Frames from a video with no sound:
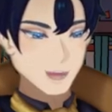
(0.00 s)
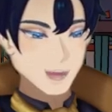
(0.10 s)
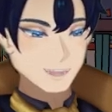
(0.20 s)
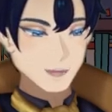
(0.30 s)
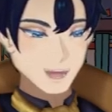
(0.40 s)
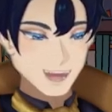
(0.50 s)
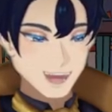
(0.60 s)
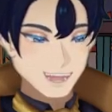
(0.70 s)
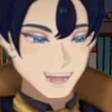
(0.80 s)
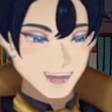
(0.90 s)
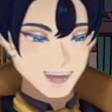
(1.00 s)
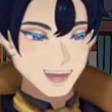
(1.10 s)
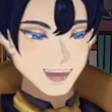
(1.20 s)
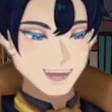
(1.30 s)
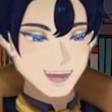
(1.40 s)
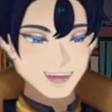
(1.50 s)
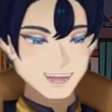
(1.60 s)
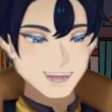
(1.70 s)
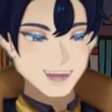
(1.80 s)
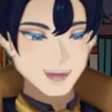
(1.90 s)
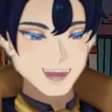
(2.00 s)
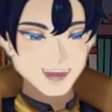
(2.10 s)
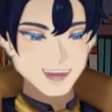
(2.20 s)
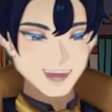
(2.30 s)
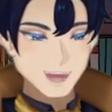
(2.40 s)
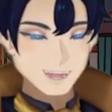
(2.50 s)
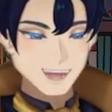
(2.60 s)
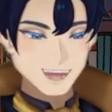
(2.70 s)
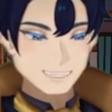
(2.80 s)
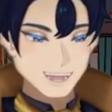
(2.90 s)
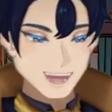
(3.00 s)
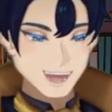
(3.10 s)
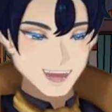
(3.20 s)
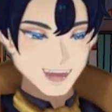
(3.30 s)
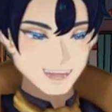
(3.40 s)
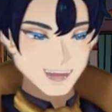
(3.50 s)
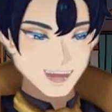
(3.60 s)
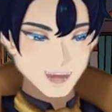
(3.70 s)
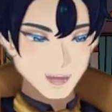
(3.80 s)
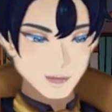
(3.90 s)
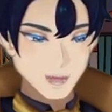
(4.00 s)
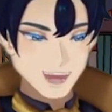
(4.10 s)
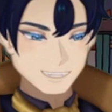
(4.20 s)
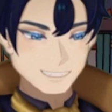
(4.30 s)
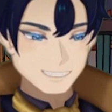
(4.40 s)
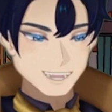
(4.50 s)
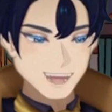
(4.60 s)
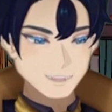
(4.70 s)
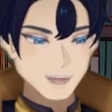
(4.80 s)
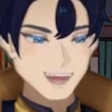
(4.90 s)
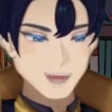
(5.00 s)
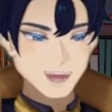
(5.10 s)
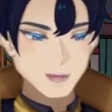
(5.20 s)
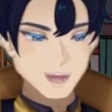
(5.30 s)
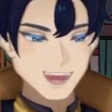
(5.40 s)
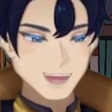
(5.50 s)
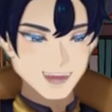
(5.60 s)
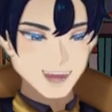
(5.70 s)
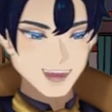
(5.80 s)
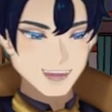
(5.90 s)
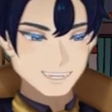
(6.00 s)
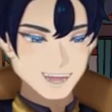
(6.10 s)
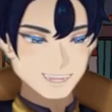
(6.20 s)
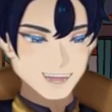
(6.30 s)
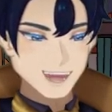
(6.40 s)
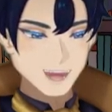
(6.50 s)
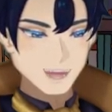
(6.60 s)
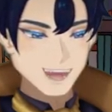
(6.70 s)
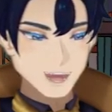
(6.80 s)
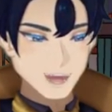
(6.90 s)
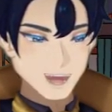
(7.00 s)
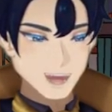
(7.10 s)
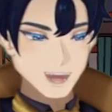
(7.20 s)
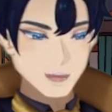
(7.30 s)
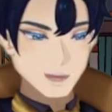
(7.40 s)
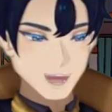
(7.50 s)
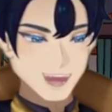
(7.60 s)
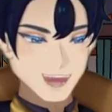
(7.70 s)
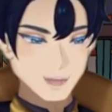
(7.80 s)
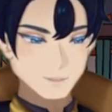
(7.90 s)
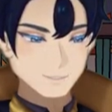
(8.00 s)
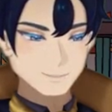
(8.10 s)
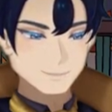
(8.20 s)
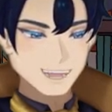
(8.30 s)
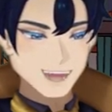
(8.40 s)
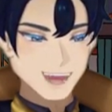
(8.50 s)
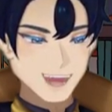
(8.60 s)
know, of course, if he's taking us there," said Mrs. Aburthnot at last in a low voice, after they had been driving, as it seemed to them, a long while, and had